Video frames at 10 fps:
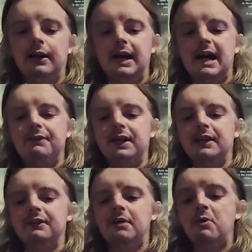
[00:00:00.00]
I have to
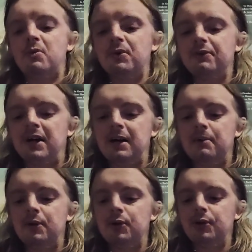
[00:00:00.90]
get someone with
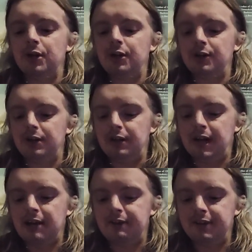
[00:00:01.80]
who
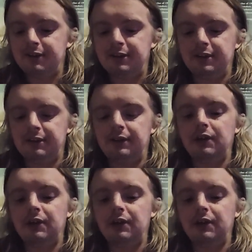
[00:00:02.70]
have sensitive,